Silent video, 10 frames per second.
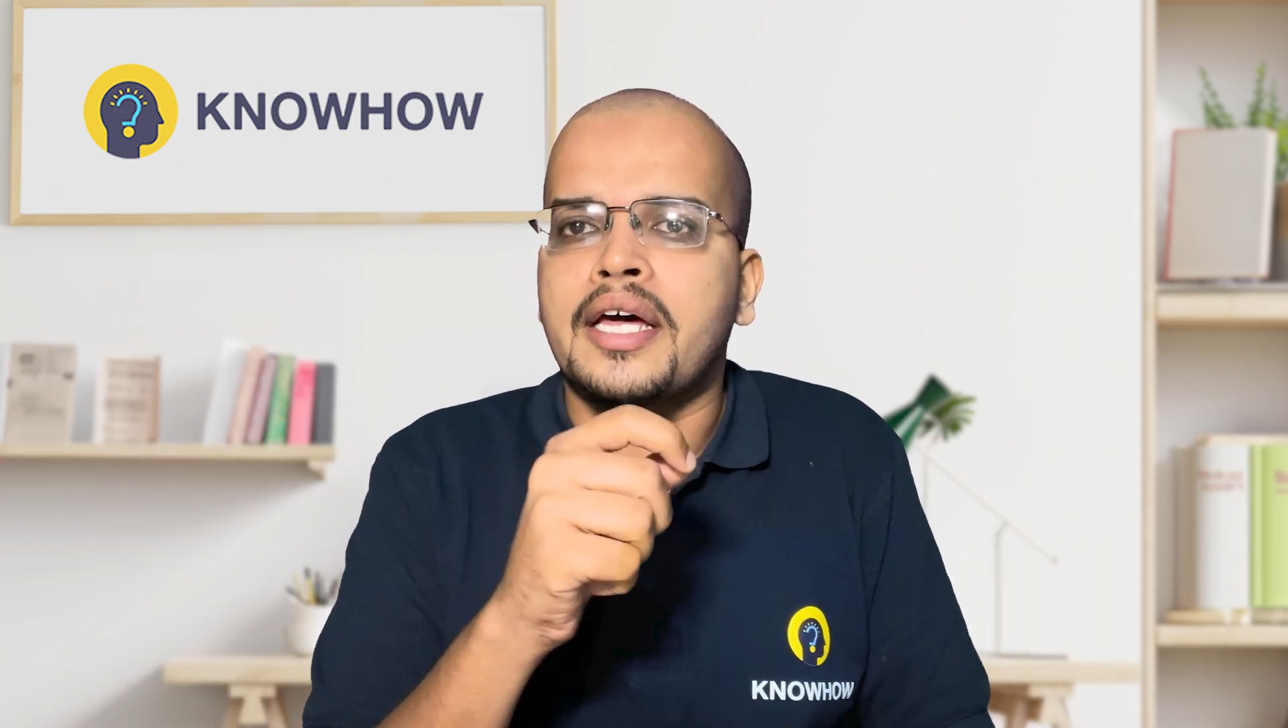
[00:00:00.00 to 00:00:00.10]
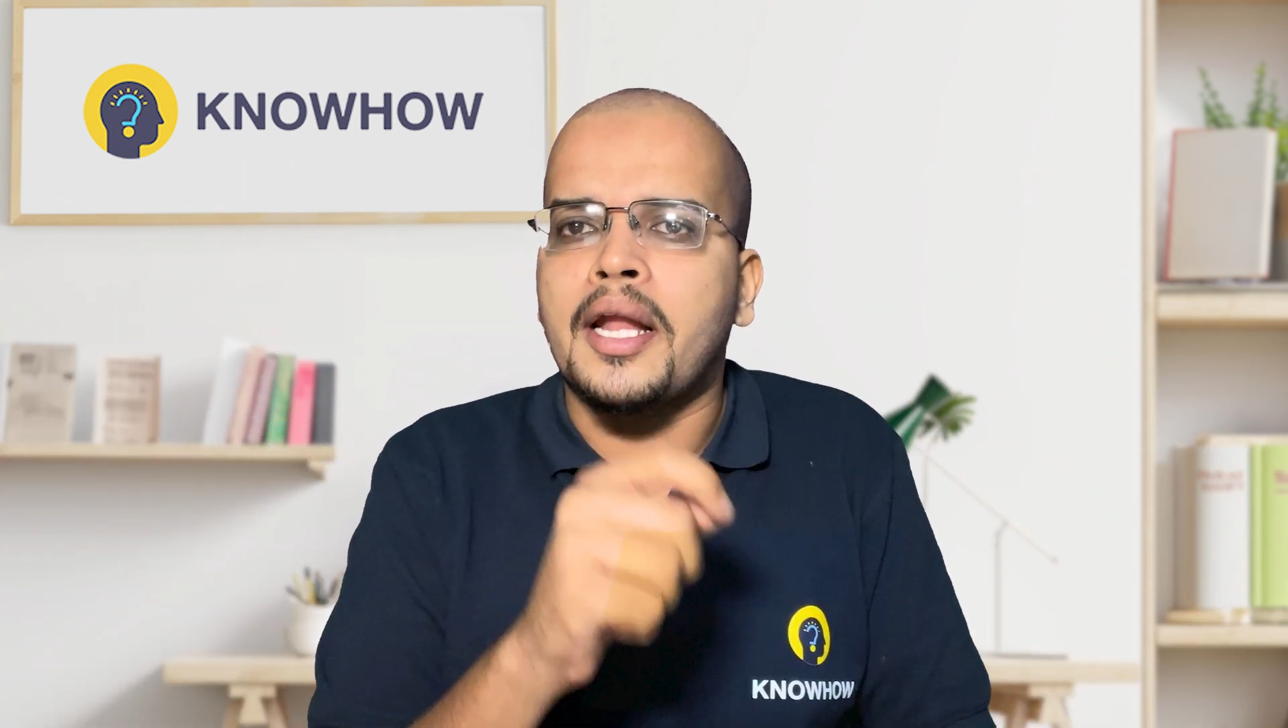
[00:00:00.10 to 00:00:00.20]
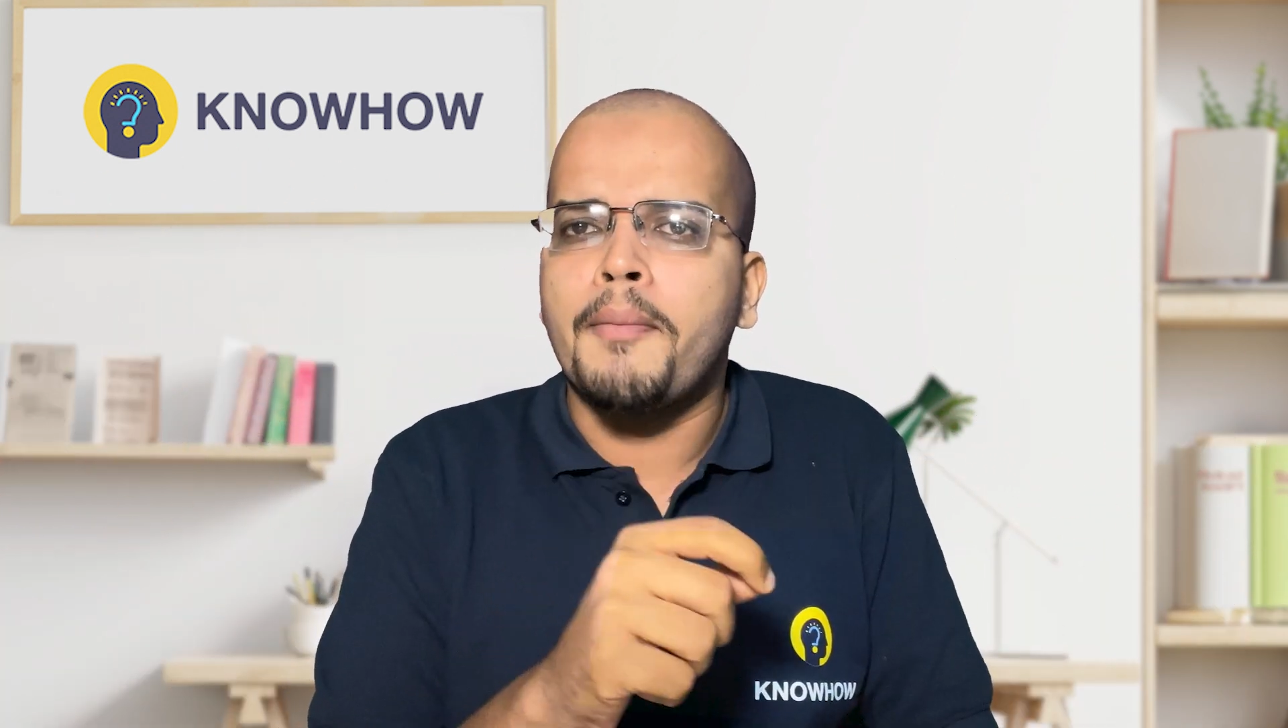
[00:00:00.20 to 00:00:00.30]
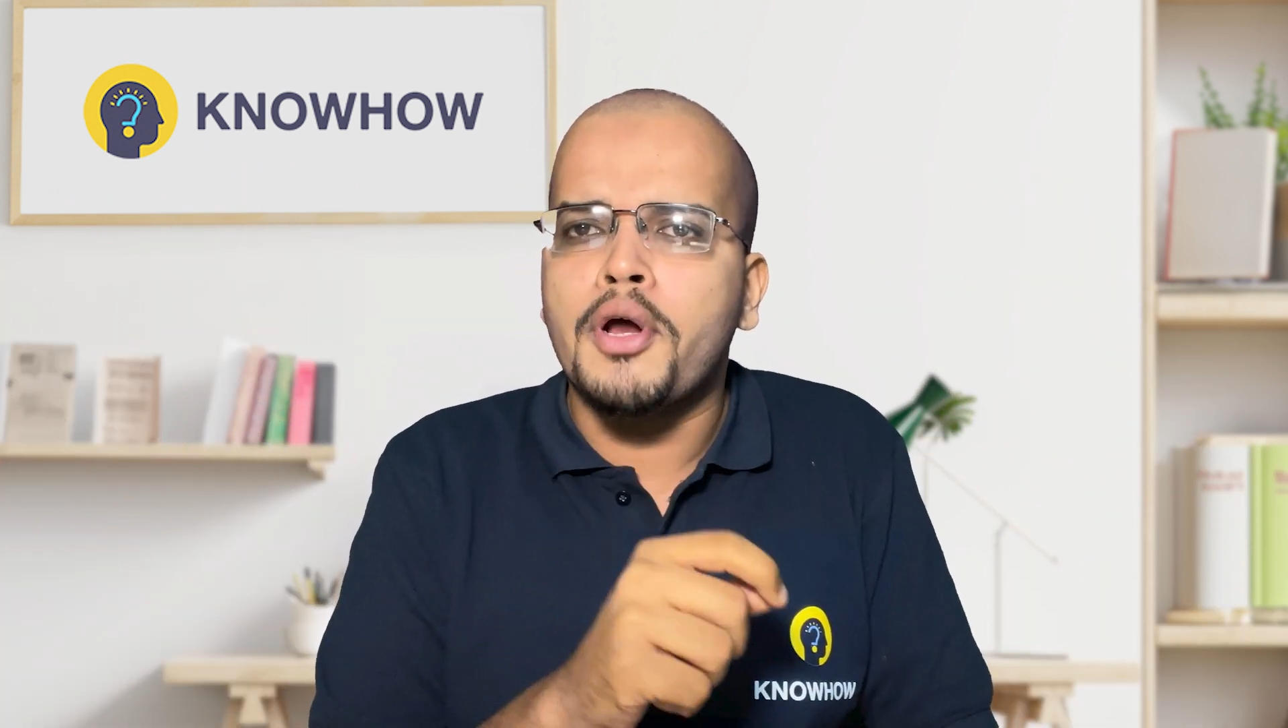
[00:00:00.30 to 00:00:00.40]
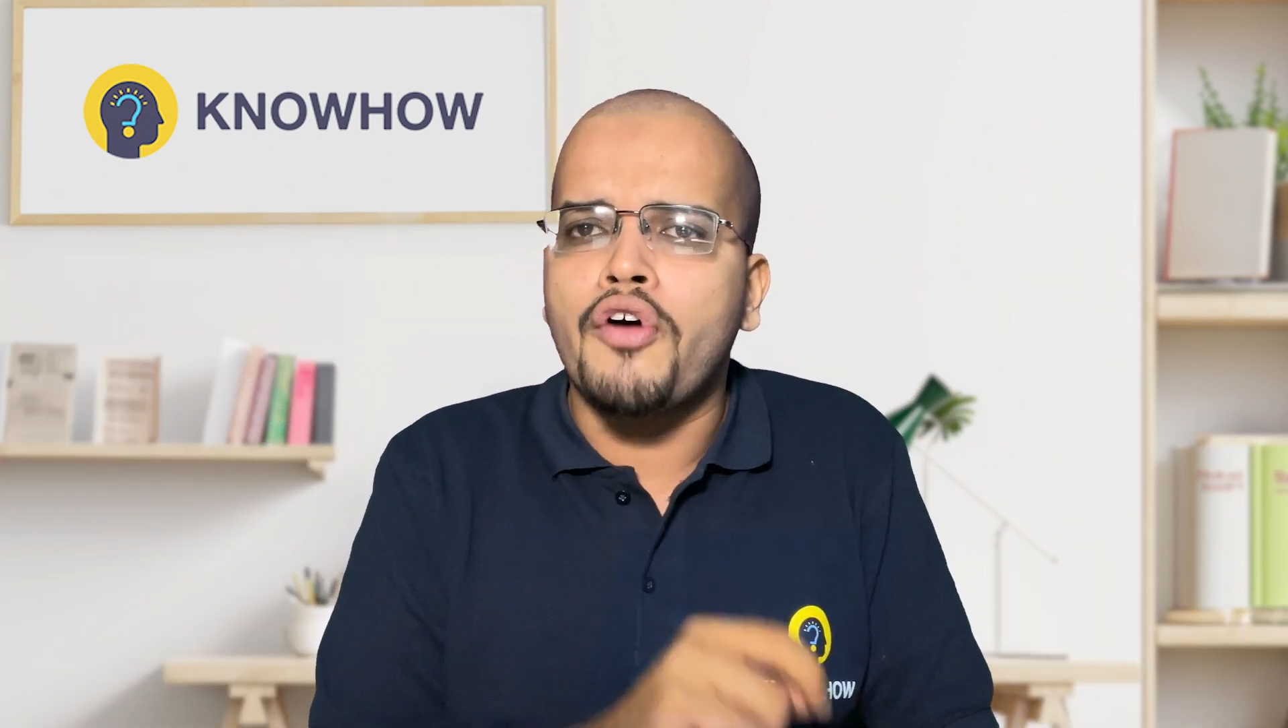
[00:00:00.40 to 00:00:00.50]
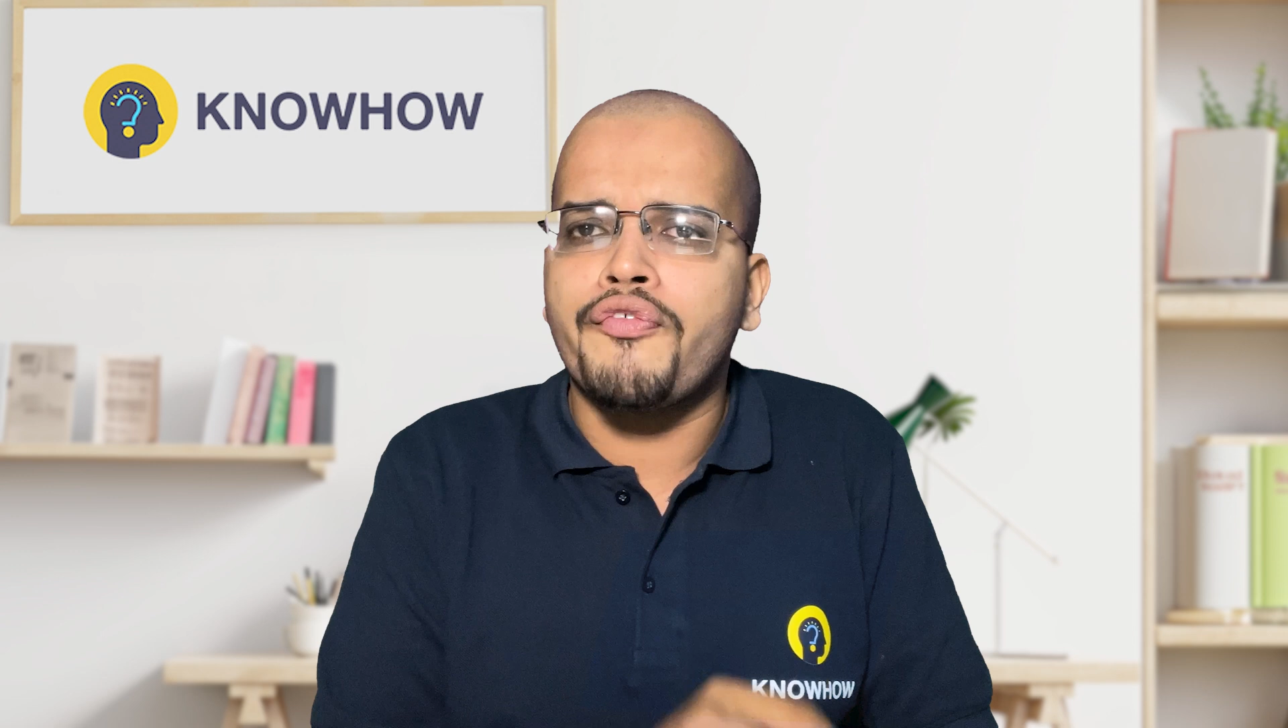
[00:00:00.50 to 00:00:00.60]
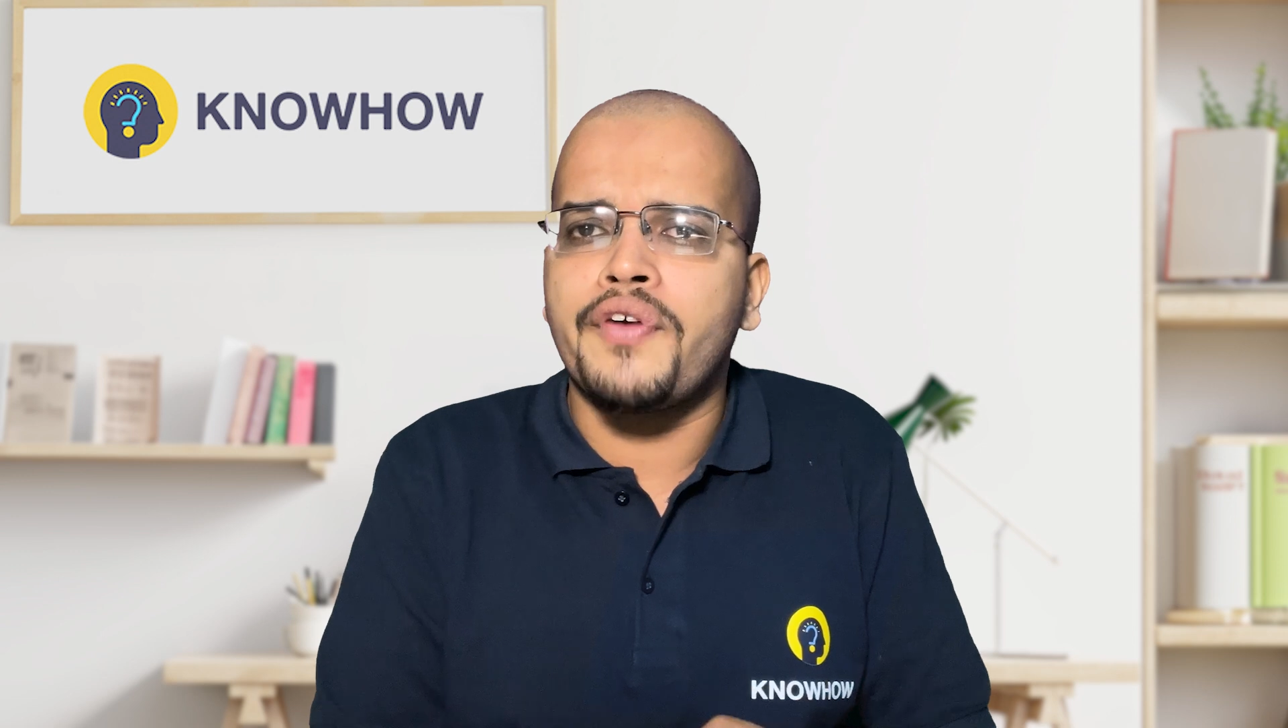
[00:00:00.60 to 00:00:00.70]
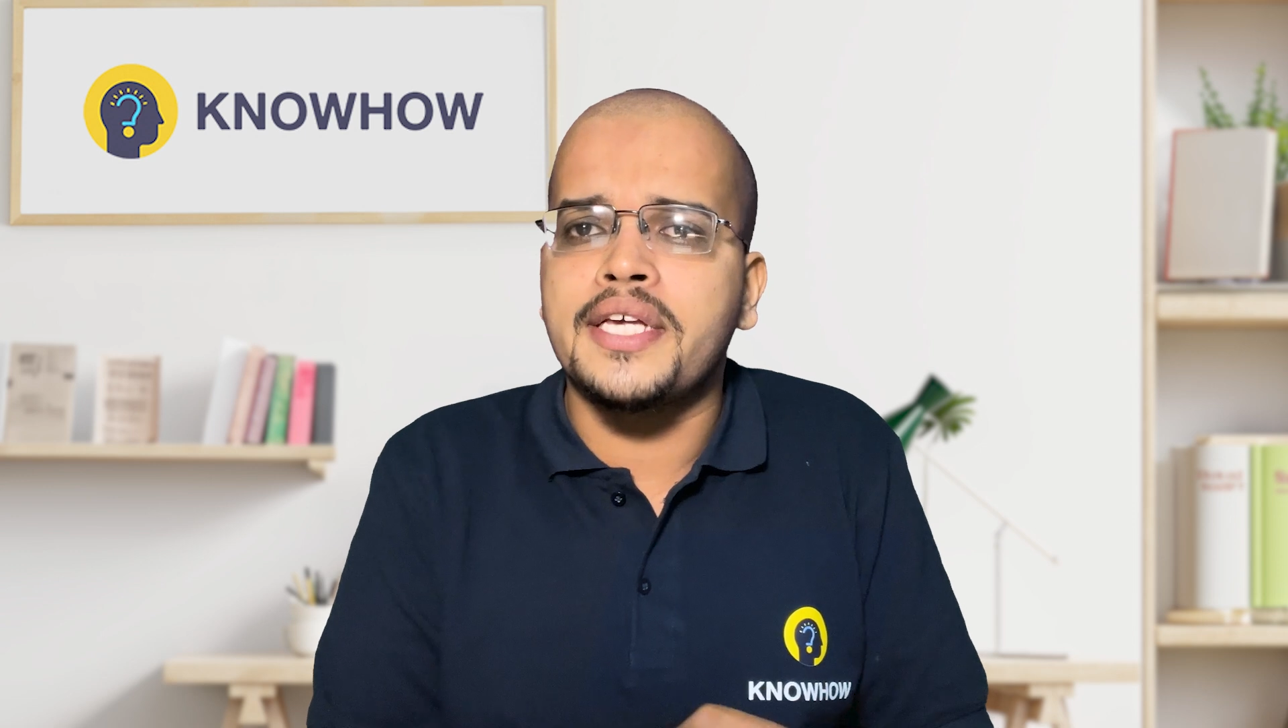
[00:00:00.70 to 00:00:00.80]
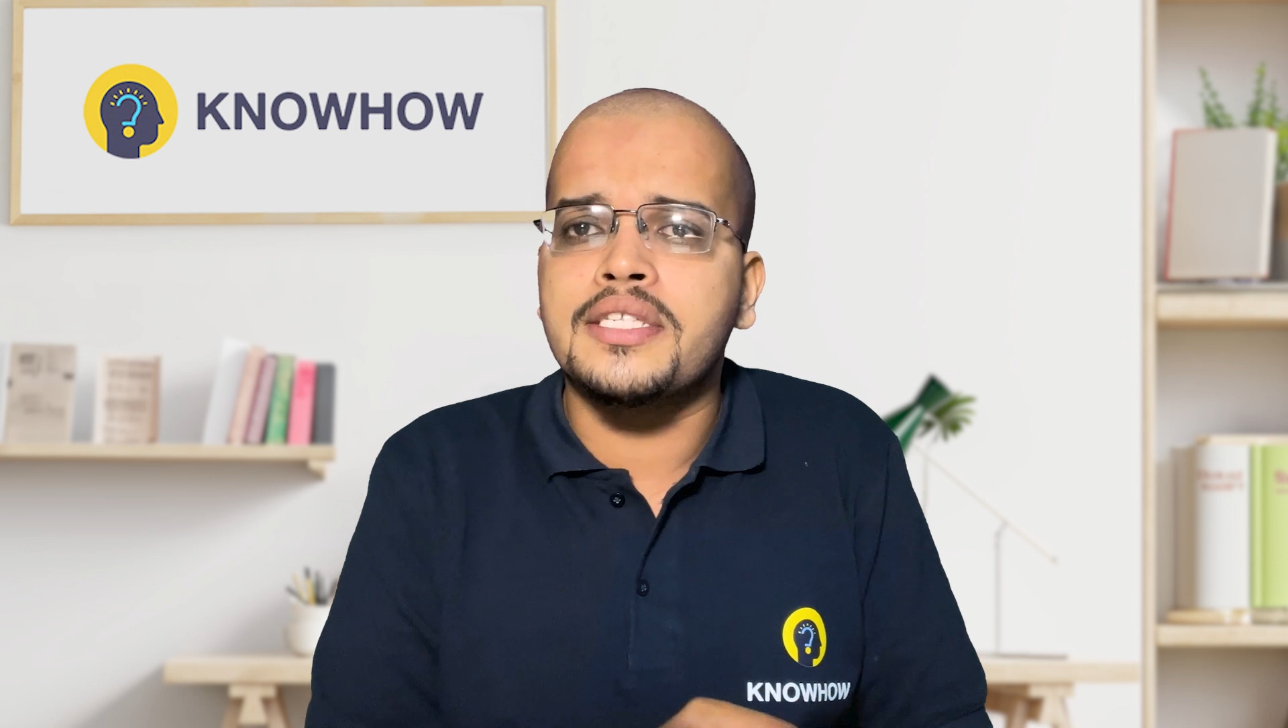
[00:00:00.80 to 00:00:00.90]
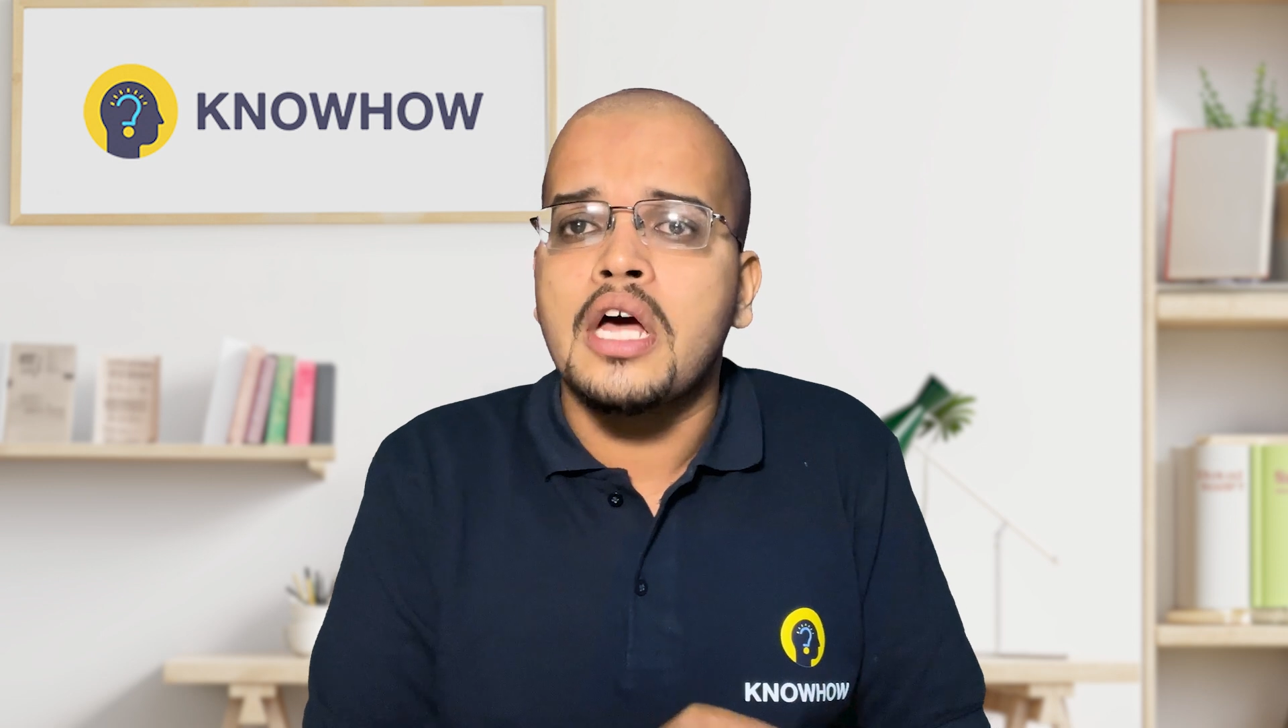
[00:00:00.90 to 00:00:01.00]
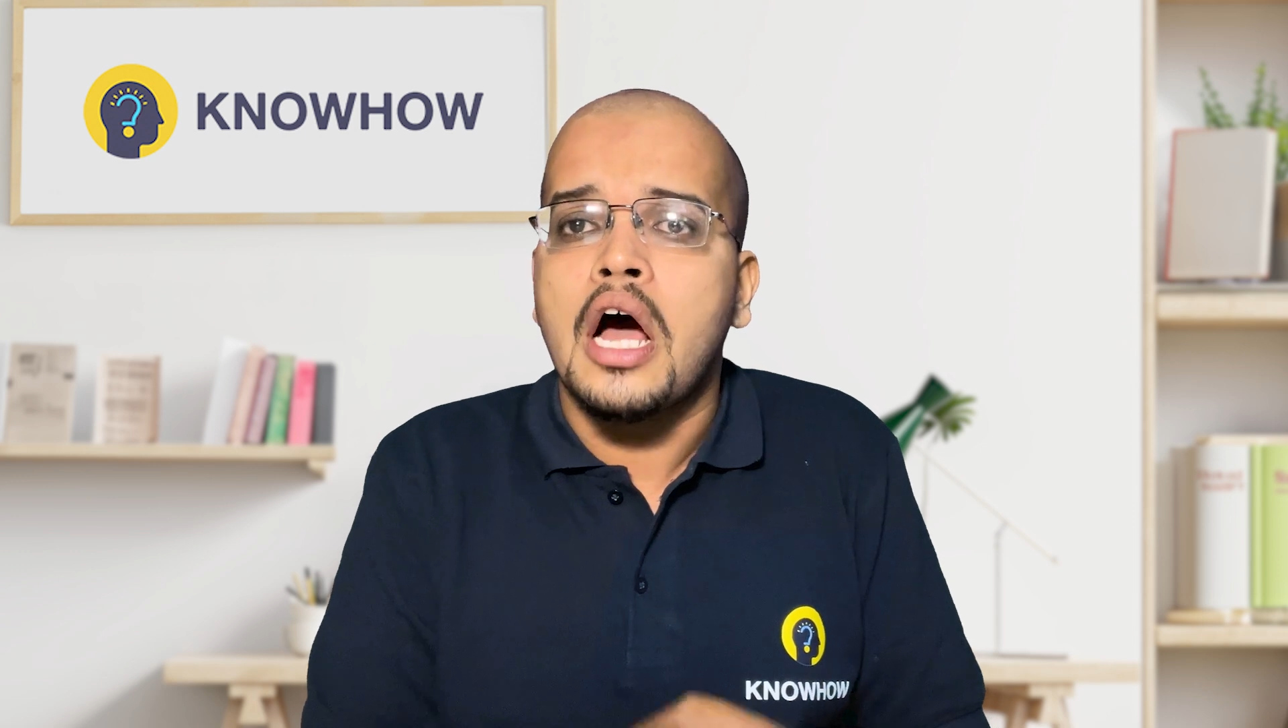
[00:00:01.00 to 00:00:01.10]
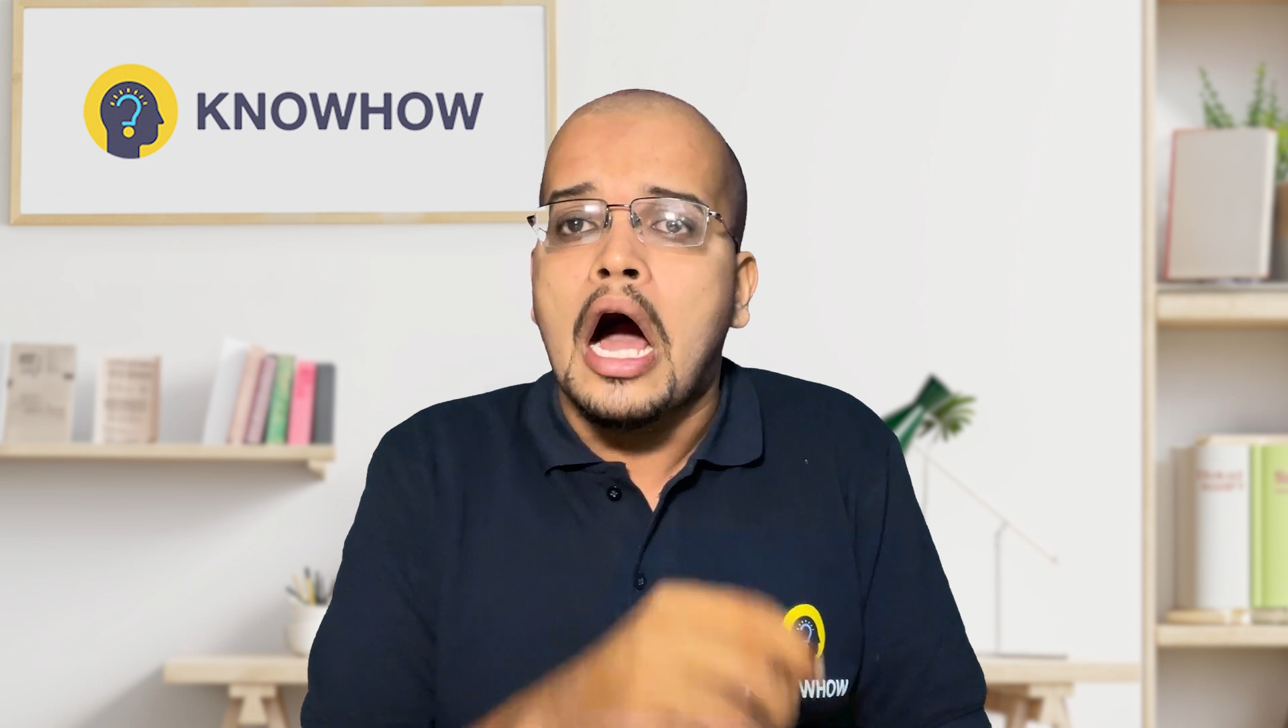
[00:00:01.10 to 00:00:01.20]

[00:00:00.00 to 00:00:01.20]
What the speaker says: number of ways